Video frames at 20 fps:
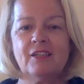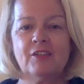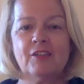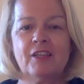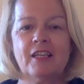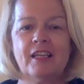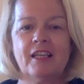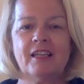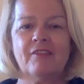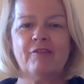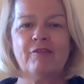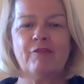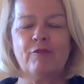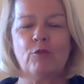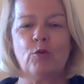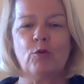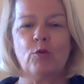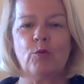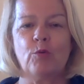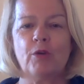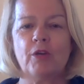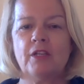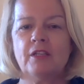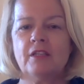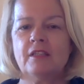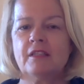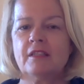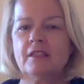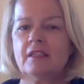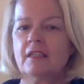looking
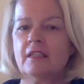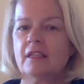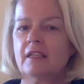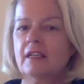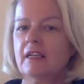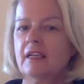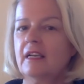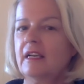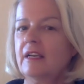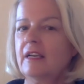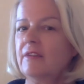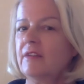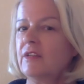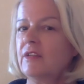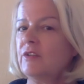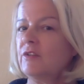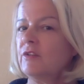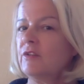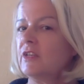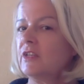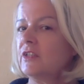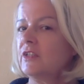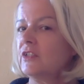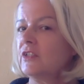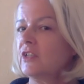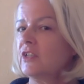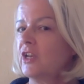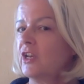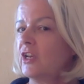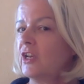forwards, and then you're going
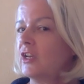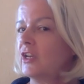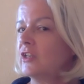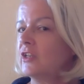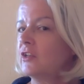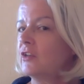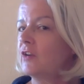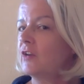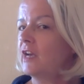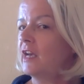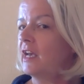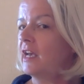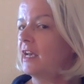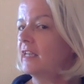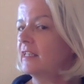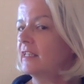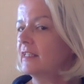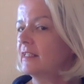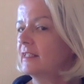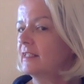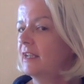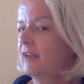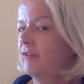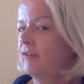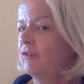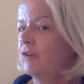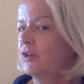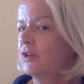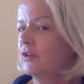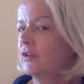to turn your head and see how
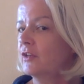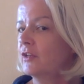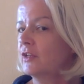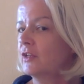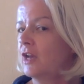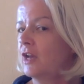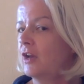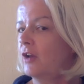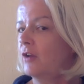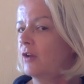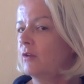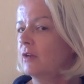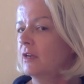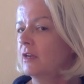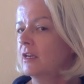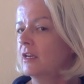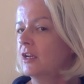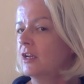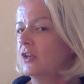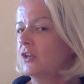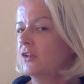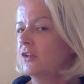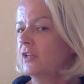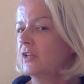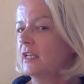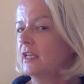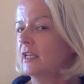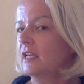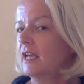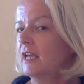far you can go
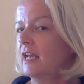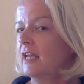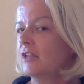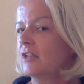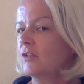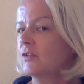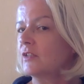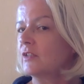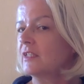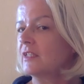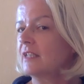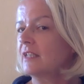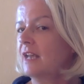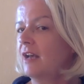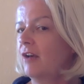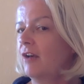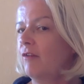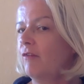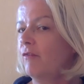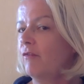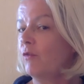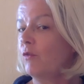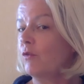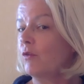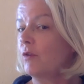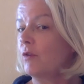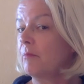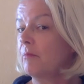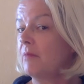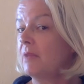looking at yourself
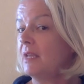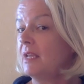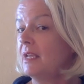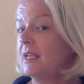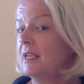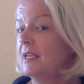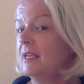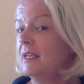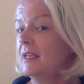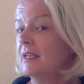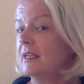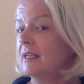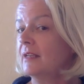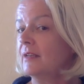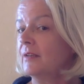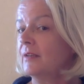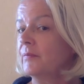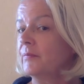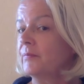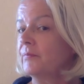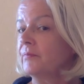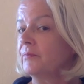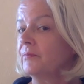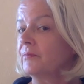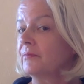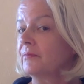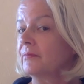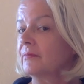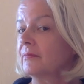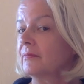or at me
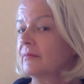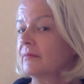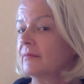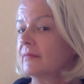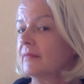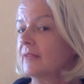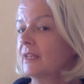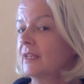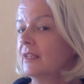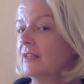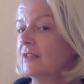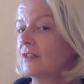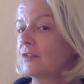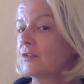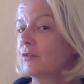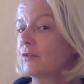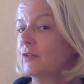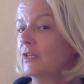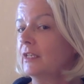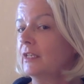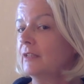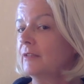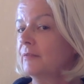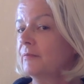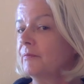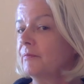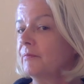in the screen.